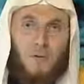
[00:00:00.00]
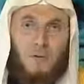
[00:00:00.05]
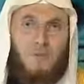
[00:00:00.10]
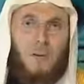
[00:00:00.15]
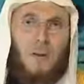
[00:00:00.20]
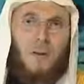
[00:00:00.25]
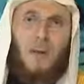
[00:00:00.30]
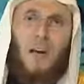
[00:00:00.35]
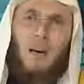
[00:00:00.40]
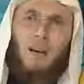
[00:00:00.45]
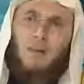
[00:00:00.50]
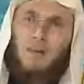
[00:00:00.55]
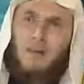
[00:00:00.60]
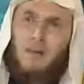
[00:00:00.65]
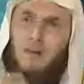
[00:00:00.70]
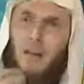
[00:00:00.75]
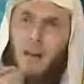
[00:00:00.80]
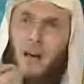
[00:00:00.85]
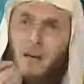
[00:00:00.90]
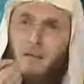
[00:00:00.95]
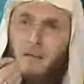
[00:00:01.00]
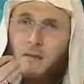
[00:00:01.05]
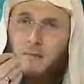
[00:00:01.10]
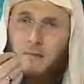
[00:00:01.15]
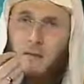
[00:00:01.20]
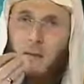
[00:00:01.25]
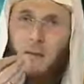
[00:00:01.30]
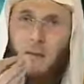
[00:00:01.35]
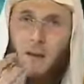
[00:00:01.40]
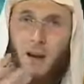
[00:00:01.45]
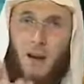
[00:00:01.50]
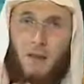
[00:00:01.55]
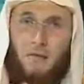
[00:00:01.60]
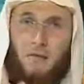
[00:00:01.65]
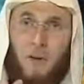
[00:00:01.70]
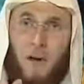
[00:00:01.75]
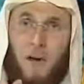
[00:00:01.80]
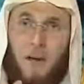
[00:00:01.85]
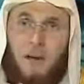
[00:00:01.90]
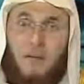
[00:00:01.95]
But I just have a friendly
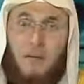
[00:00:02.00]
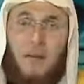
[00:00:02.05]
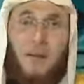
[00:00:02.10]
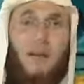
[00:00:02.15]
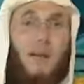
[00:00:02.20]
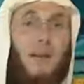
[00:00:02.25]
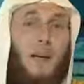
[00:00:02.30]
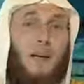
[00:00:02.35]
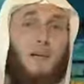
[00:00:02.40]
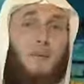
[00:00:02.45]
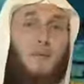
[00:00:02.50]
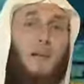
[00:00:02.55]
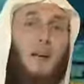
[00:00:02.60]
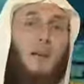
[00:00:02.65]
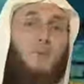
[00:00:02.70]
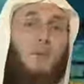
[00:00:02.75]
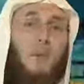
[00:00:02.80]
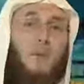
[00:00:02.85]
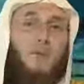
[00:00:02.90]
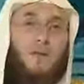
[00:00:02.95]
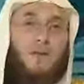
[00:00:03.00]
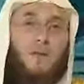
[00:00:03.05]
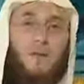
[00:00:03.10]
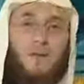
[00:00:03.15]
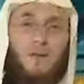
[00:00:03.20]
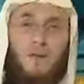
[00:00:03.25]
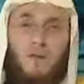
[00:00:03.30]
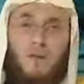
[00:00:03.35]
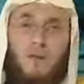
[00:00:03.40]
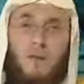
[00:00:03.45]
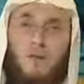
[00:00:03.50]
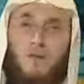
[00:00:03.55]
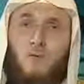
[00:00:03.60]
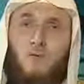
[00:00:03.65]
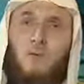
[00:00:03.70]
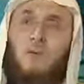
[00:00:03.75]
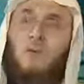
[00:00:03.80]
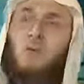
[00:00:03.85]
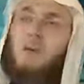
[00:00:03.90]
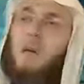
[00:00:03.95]
advice. And next time, brothers and sisters,
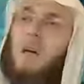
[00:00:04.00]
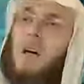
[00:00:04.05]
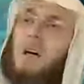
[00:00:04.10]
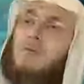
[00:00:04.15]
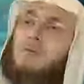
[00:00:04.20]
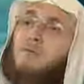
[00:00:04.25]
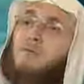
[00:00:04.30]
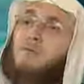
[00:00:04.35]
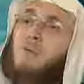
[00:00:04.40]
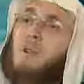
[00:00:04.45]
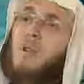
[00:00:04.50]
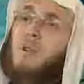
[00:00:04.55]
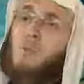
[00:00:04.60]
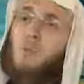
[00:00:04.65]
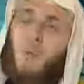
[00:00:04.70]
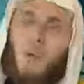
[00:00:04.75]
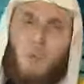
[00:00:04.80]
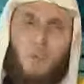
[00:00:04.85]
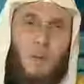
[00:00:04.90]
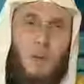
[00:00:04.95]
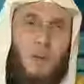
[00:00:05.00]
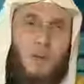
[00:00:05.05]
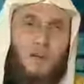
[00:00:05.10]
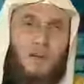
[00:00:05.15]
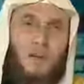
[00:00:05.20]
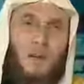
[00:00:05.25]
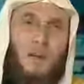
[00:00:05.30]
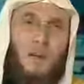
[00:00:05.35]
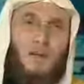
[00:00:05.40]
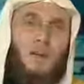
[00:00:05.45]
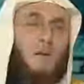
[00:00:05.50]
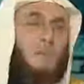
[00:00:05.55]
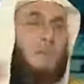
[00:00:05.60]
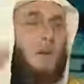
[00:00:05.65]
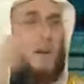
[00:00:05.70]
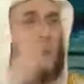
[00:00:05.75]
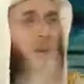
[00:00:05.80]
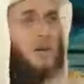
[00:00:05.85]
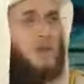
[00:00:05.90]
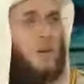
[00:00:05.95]
we don't have to name people and say
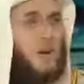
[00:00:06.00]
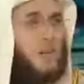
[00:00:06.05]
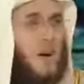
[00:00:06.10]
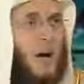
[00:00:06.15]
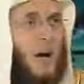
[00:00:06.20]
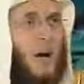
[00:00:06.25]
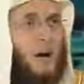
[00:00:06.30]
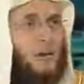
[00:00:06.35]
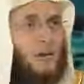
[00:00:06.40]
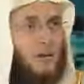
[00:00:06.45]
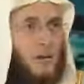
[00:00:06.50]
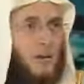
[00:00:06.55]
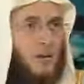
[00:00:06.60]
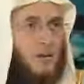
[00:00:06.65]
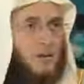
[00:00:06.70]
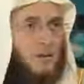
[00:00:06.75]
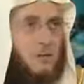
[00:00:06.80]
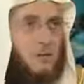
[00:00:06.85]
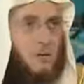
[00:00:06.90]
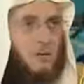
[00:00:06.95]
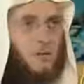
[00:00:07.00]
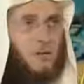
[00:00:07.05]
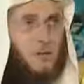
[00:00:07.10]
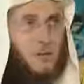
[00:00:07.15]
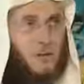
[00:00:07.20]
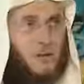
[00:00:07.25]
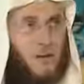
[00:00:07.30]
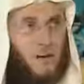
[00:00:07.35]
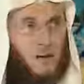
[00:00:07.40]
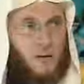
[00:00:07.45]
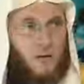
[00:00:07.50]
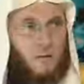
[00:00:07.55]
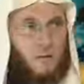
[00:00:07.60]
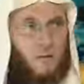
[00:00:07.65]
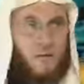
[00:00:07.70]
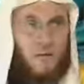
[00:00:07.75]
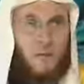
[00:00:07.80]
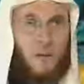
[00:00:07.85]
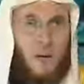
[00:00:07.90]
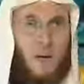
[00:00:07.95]
Tablighi Jama'ah or this or this or that.
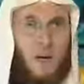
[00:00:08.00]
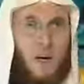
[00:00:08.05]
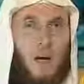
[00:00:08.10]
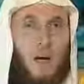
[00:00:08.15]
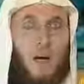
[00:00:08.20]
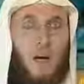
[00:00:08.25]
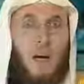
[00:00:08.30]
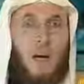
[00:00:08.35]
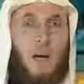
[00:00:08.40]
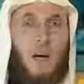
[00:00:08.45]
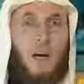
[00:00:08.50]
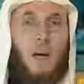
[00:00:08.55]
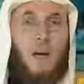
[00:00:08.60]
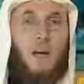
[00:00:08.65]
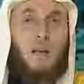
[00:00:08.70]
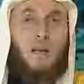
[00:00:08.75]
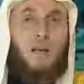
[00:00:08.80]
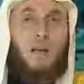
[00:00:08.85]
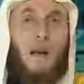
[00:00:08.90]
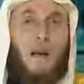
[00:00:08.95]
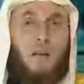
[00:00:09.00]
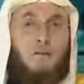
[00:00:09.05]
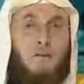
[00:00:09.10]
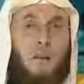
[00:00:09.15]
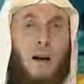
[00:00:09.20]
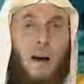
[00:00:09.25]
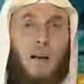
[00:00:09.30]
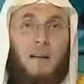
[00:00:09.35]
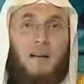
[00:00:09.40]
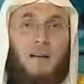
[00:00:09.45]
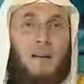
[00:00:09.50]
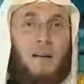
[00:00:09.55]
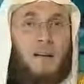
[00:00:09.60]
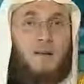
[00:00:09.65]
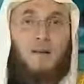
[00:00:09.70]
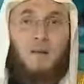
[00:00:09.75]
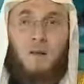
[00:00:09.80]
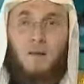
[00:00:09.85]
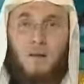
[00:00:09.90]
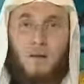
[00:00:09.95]
The advice
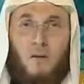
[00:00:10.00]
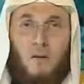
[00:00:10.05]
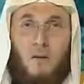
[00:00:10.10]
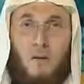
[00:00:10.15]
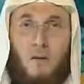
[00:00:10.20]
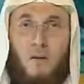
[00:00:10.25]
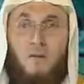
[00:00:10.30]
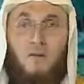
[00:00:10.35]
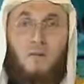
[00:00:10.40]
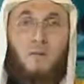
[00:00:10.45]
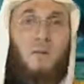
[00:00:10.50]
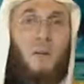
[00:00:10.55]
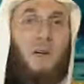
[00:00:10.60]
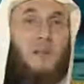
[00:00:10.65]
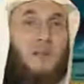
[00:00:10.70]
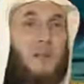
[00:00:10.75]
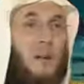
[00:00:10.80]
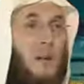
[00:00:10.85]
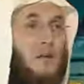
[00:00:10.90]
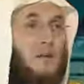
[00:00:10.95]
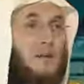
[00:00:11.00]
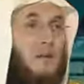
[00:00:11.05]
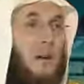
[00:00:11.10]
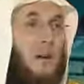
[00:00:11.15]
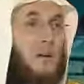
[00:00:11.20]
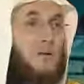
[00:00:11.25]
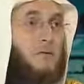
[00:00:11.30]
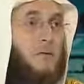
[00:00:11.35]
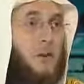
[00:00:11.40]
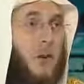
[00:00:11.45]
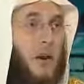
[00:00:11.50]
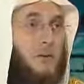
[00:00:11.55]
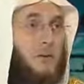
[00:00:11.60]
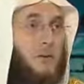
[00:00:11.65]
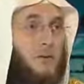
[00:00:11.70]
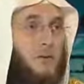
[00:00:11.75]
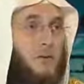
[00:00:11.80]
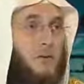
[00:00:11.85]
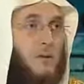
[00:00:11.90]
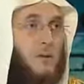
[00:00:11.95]
is general. It's for myself and for
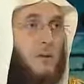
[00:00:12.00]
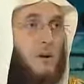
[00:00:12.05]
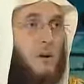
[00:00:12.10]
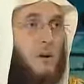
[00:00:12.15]
others.